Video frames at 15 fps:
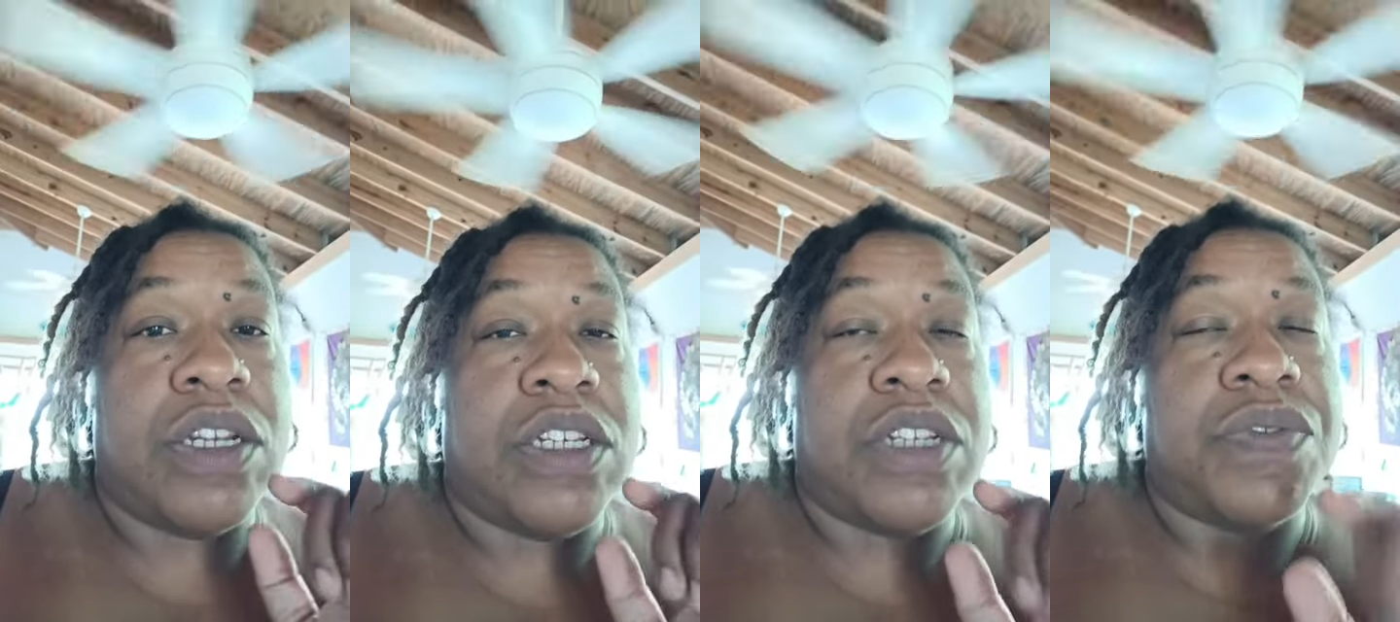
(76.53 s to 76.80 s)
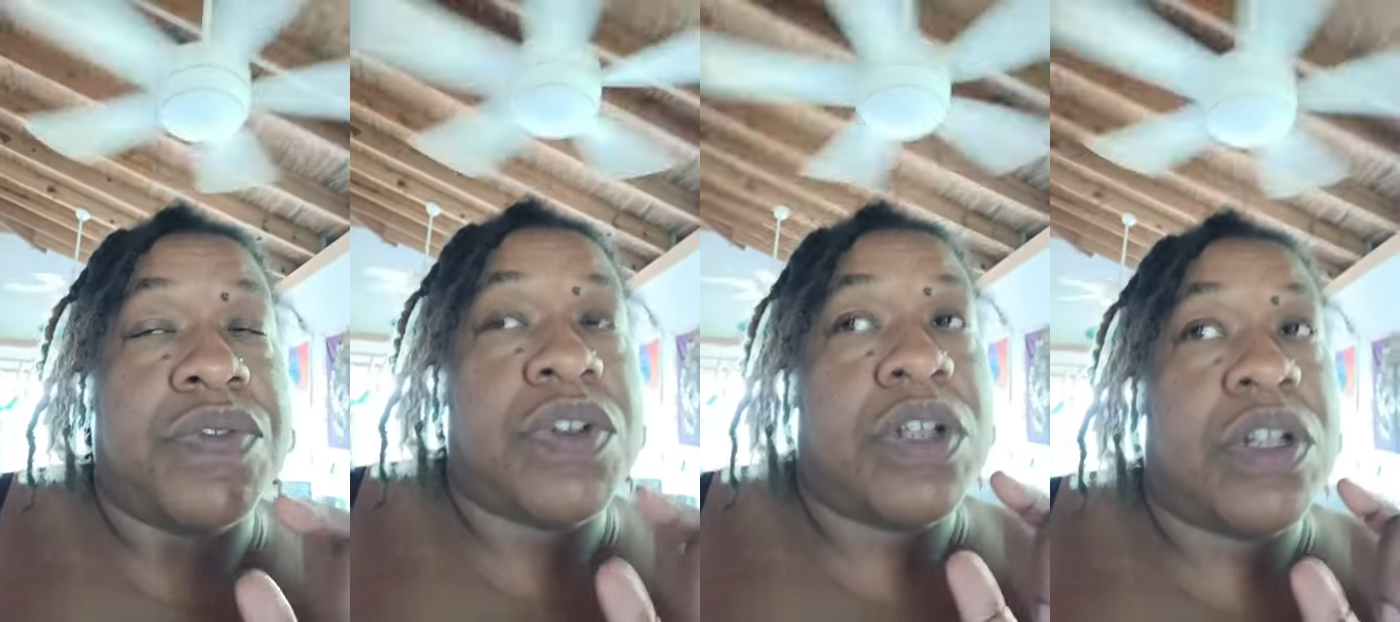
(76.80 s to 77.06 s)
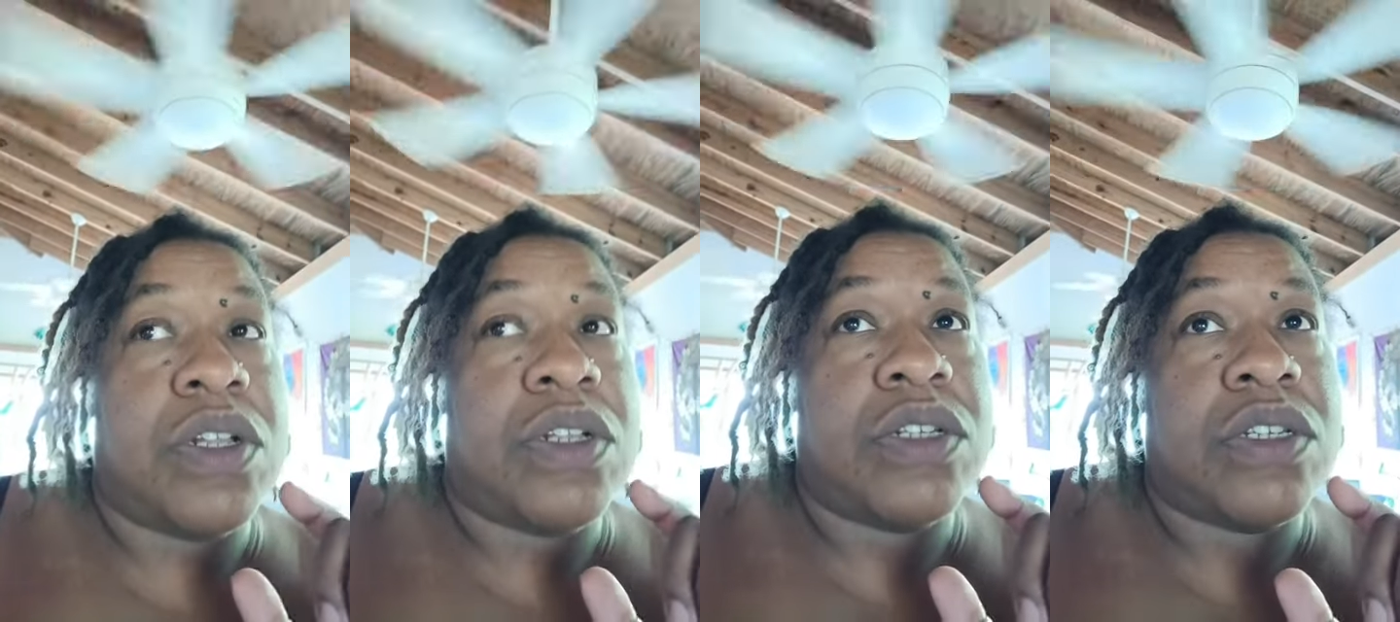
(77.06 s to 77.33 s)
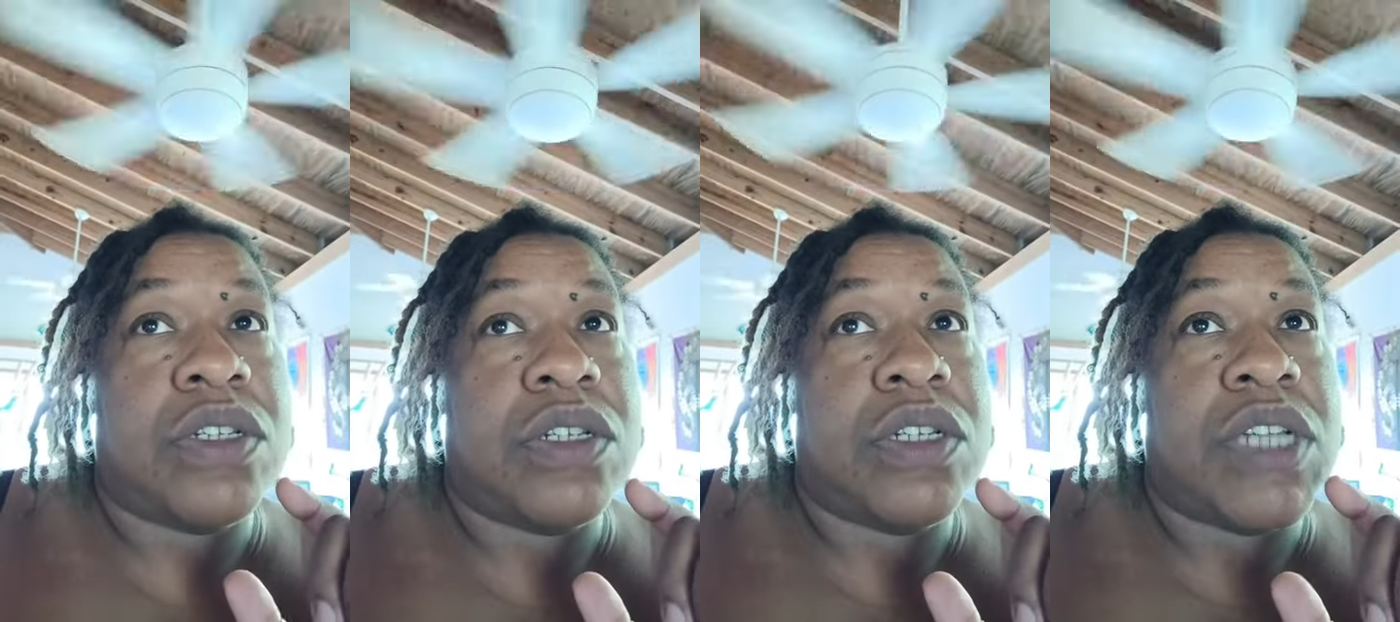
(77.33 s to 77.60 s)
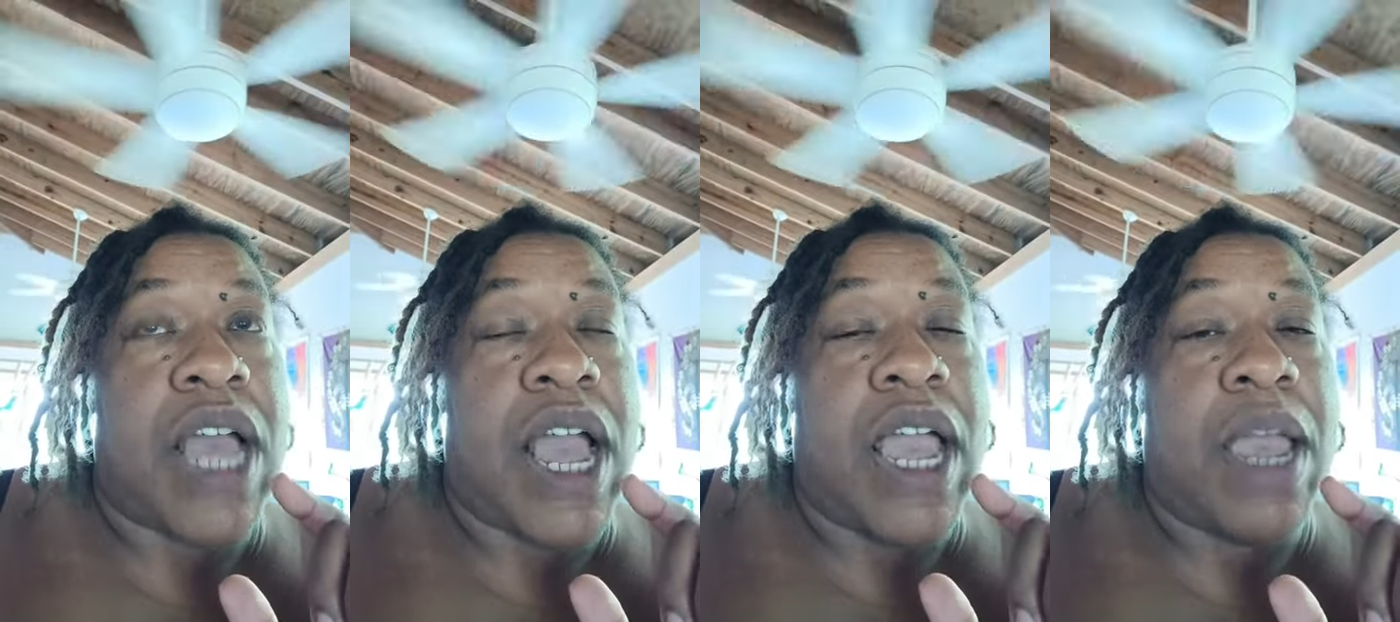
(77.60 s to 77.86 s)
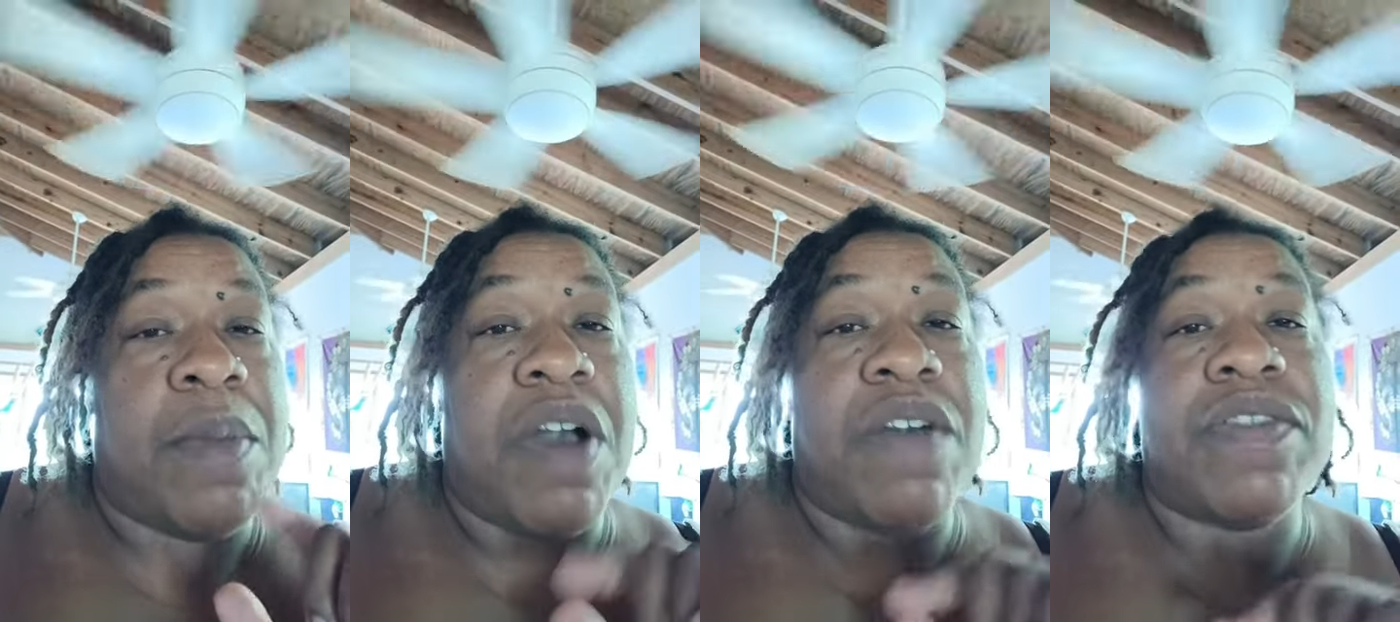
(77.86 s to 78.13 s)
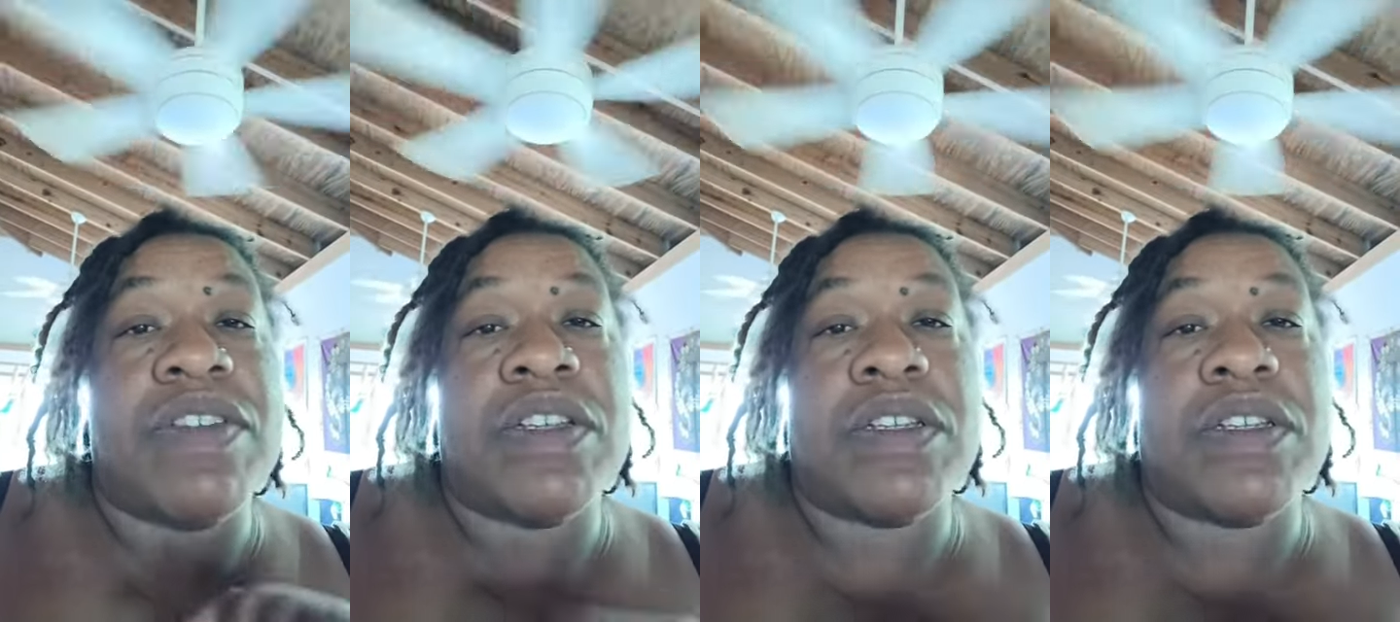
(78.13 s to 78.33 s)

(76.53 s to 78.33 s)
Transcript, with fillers: difficult time of